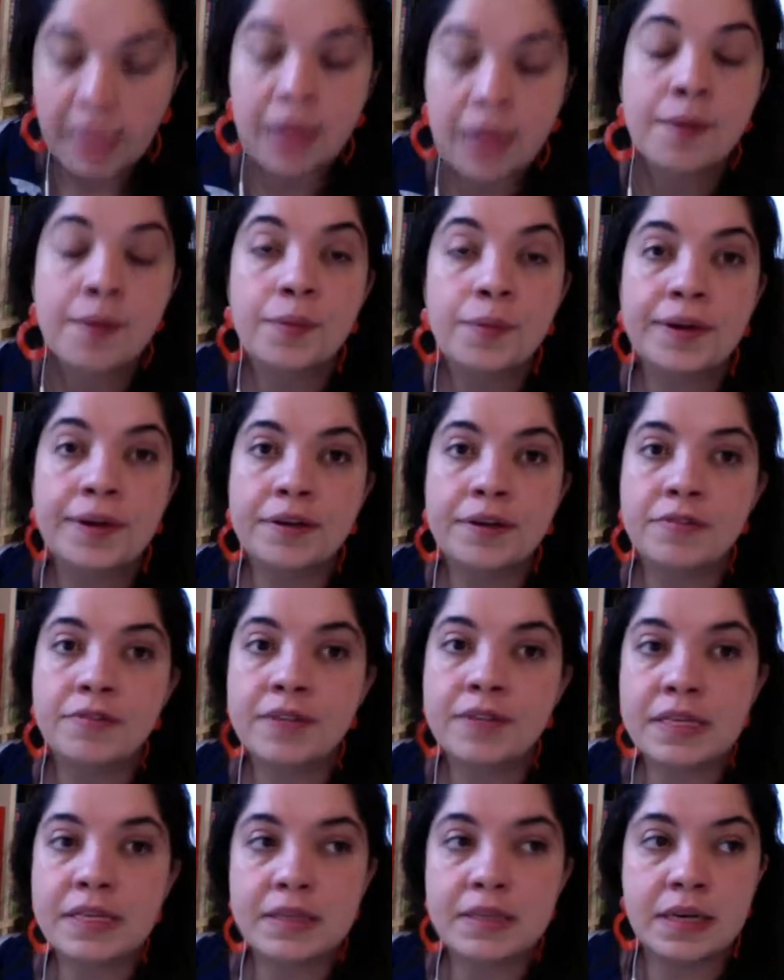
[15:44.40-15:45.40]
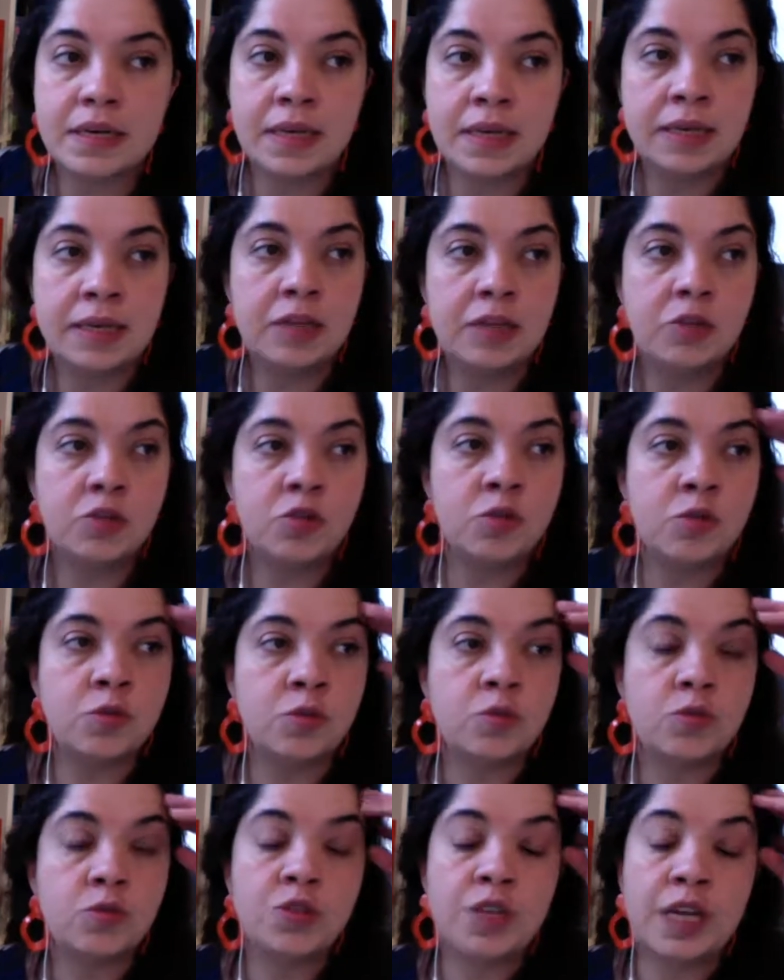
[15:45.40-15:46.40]
one of the things that I need
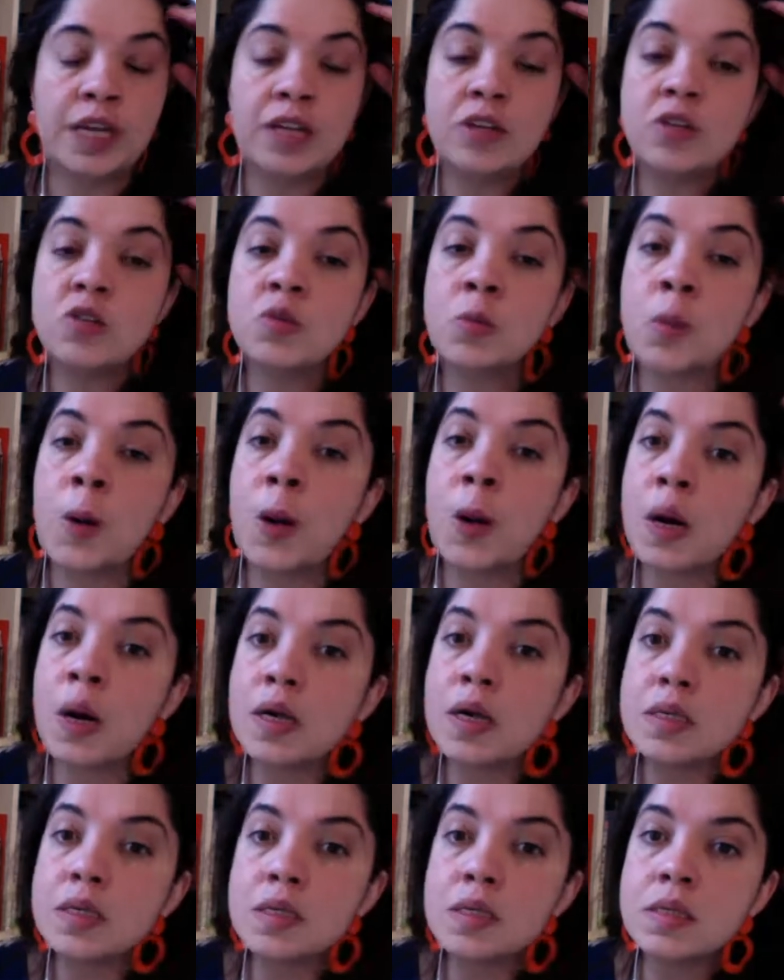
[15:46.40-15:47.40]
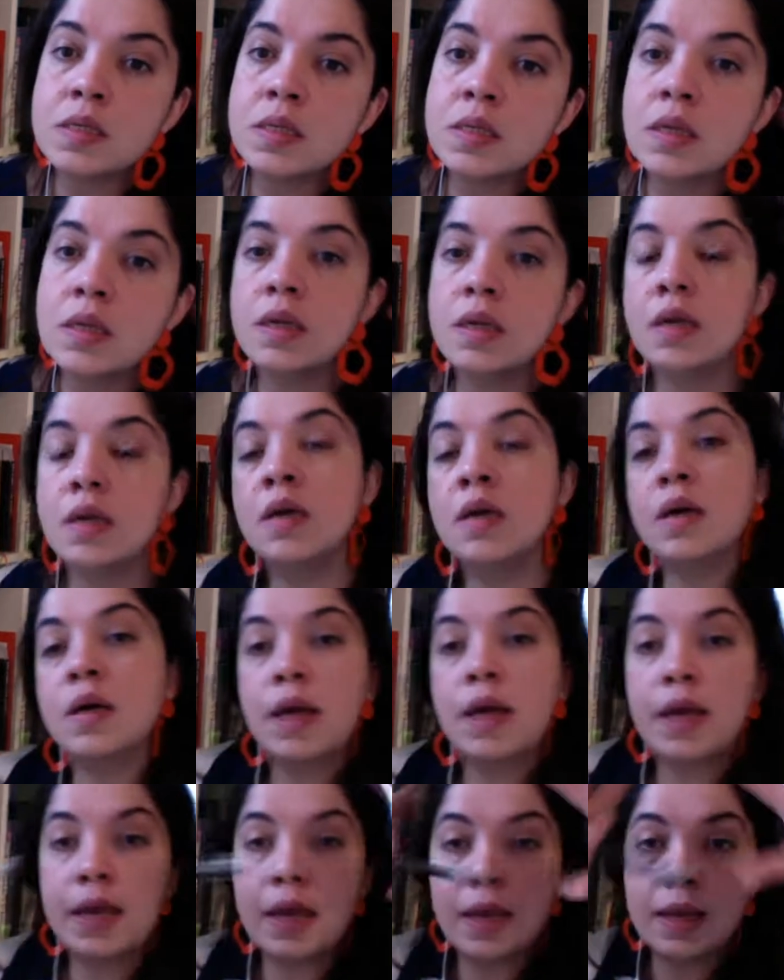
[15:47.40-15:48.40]
to change was the
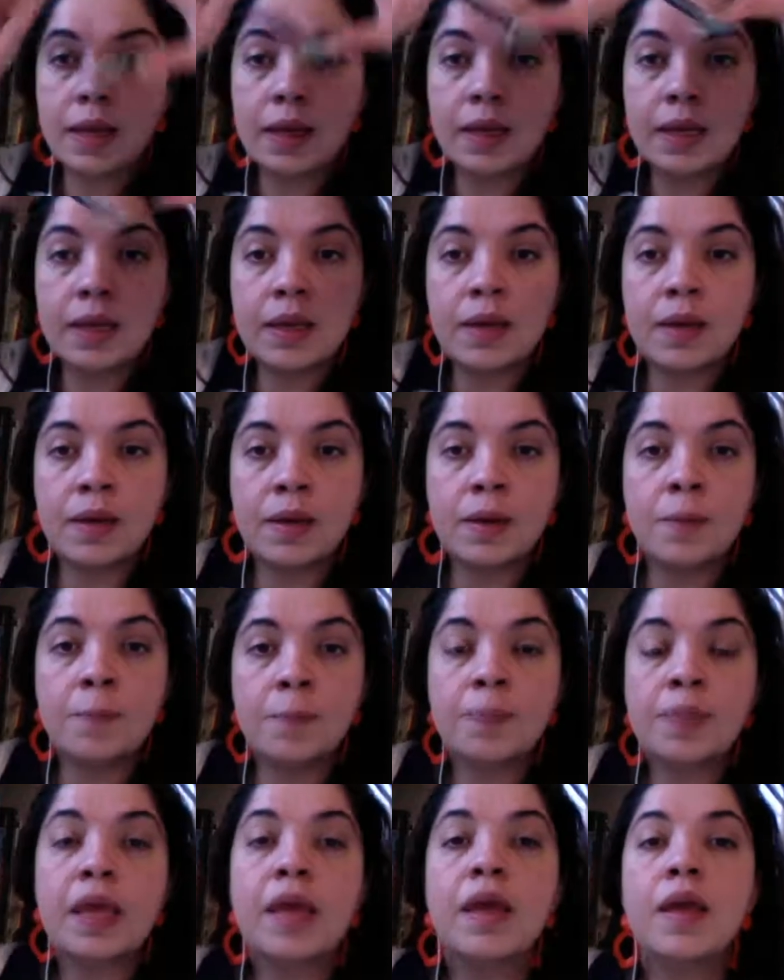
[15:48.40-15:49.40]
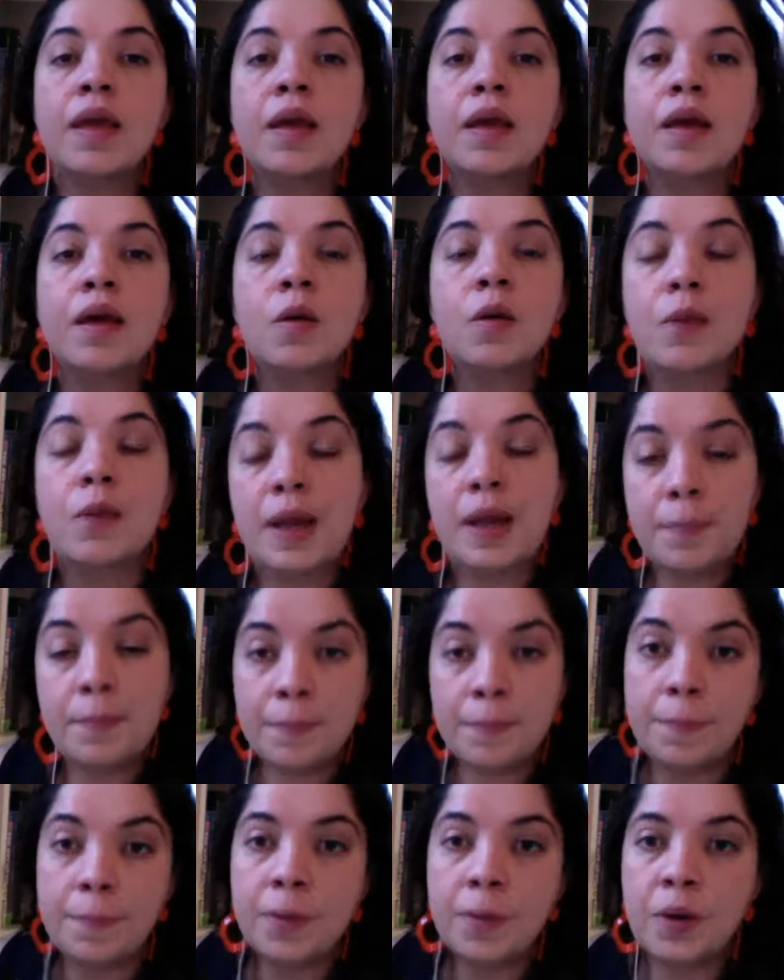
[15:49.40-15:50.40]
header. When I
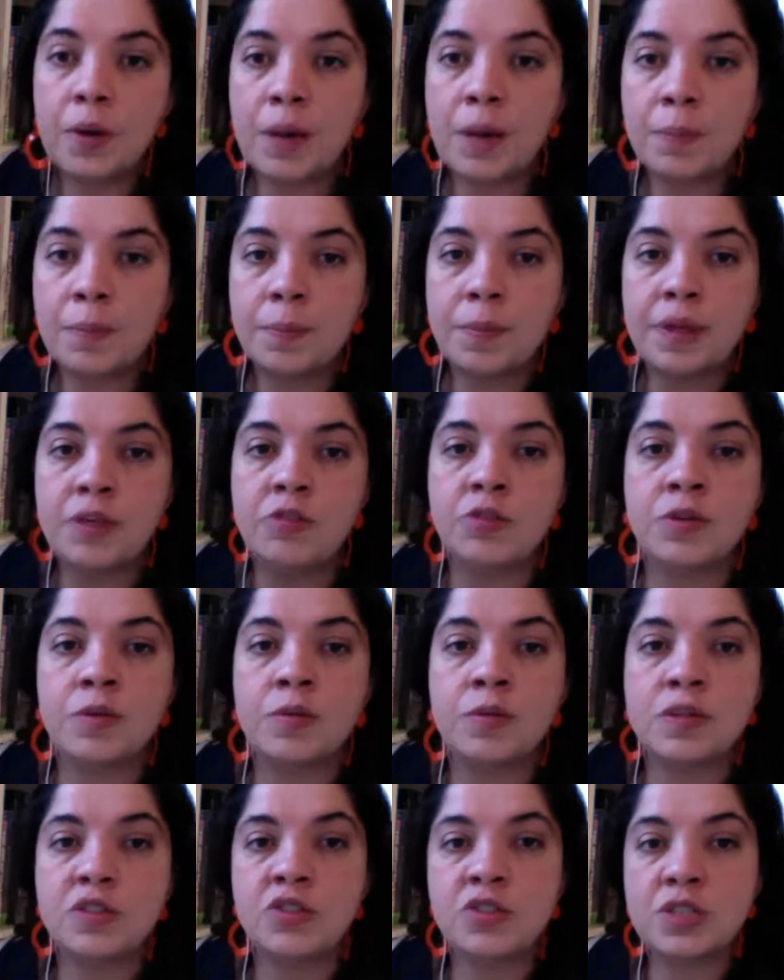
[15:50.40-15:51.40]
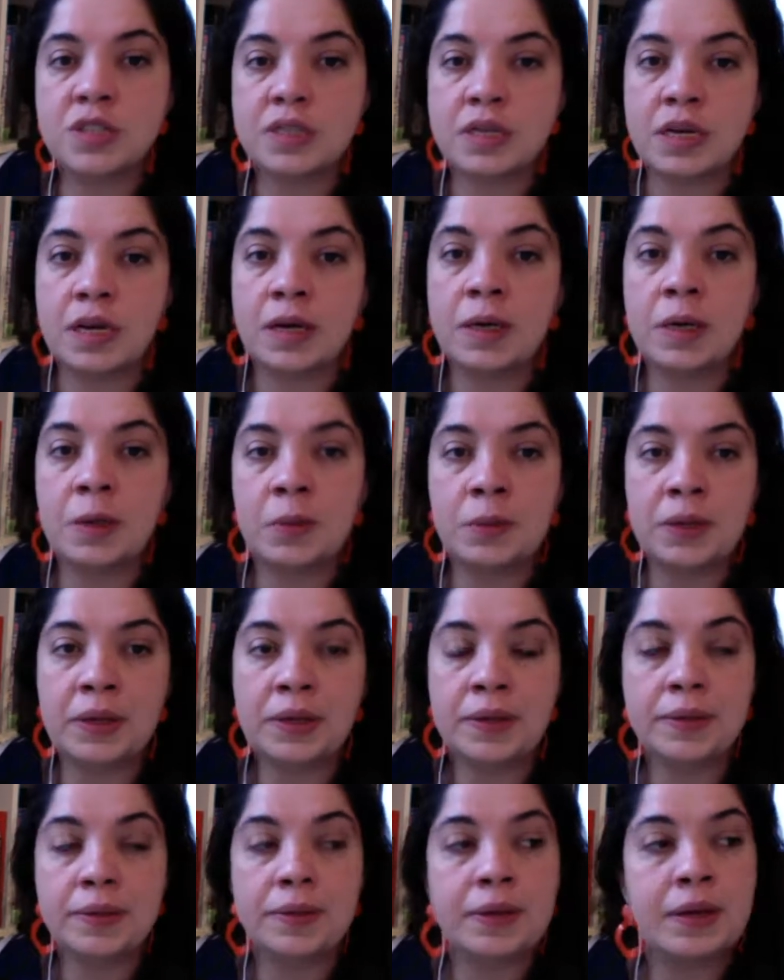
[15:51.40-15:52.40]
built up Patreon, I was just in a
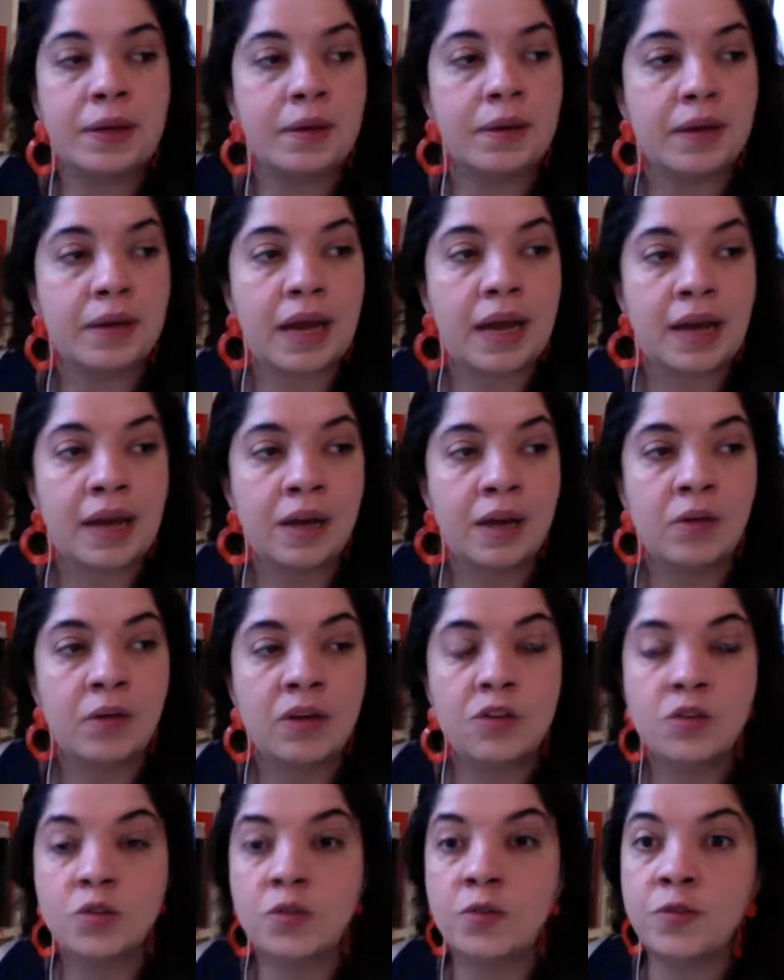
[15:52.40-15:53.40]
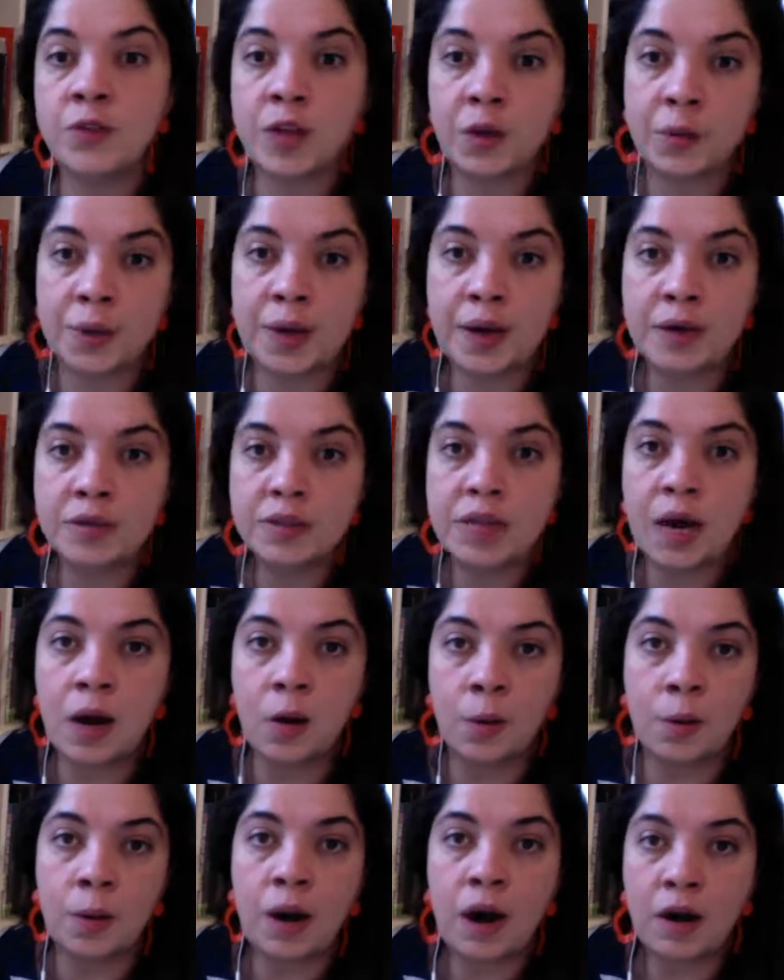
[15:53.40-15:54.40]
hurry, in a kind of way to figure out
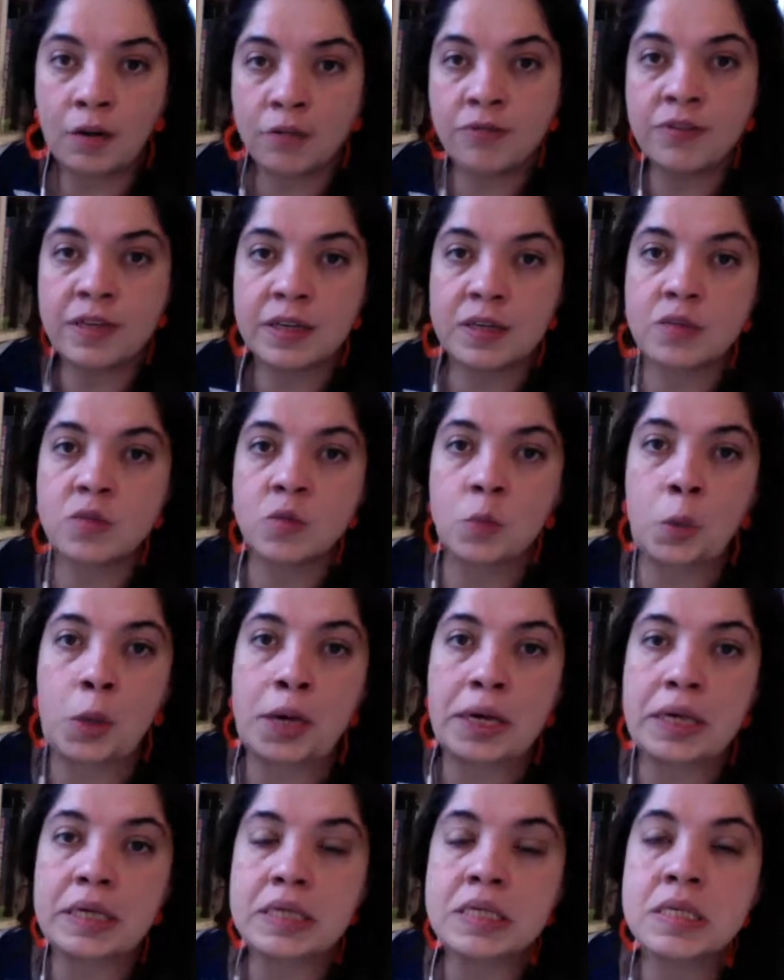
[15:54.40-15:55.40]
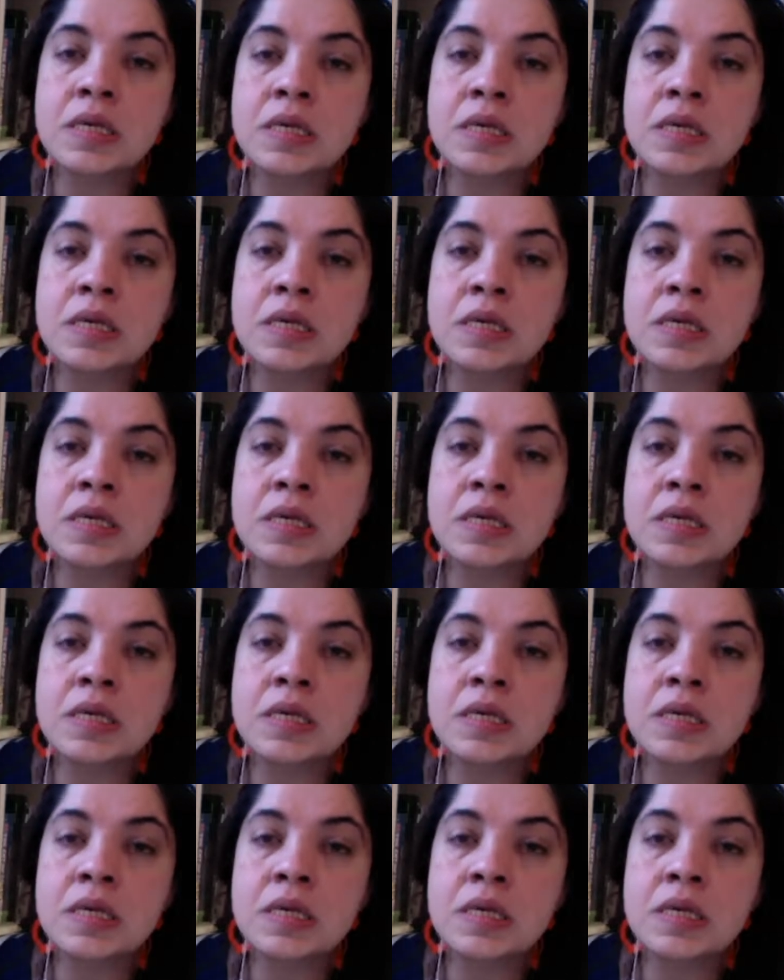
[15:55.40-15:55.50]
how things works,